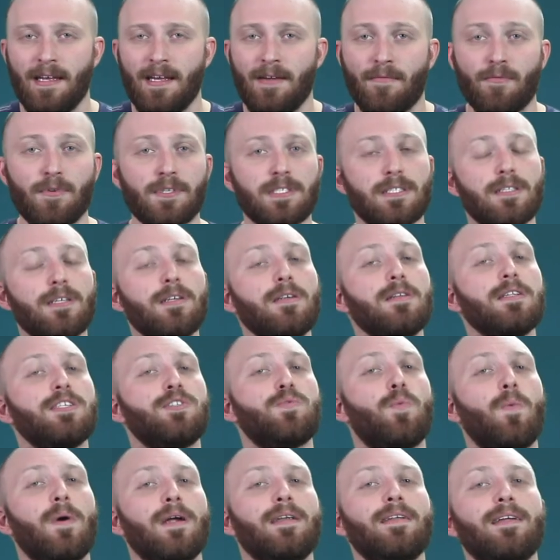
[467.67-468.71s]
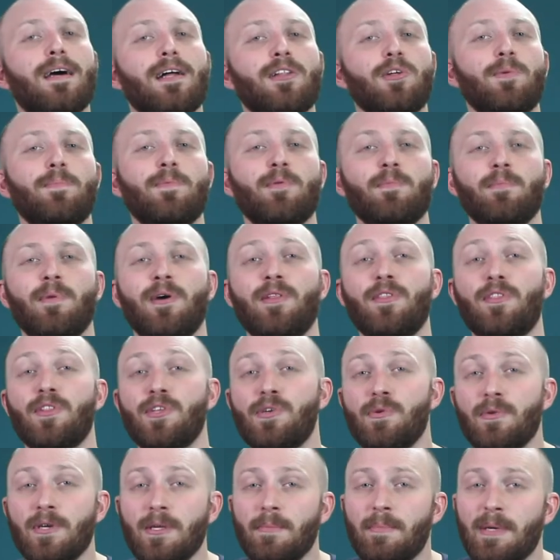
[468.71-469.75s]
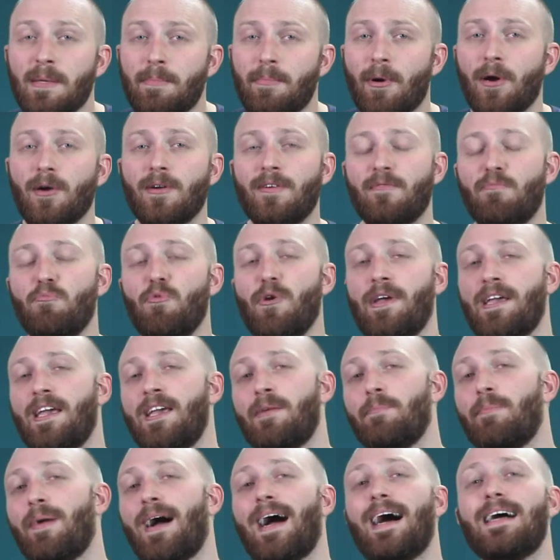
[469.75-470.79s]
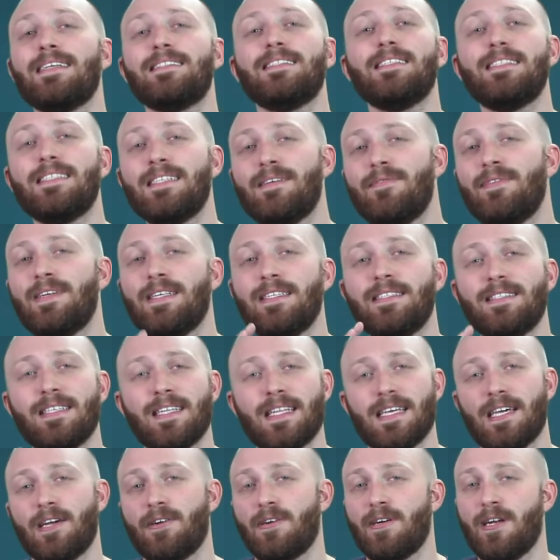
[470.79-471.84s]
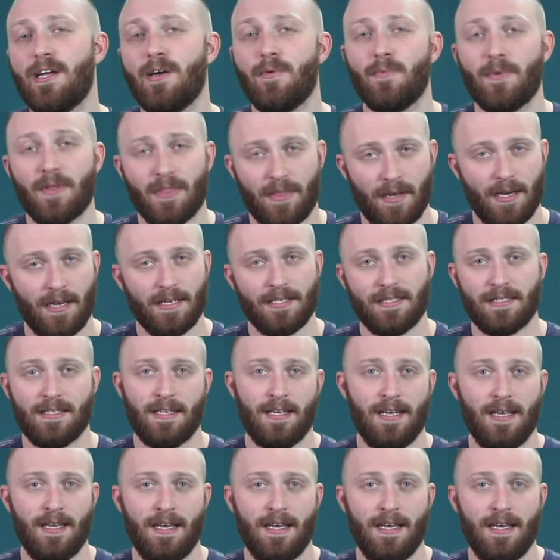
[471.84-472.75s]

For as little as $1 per month, you can be part of bringing positivity to the internet with us.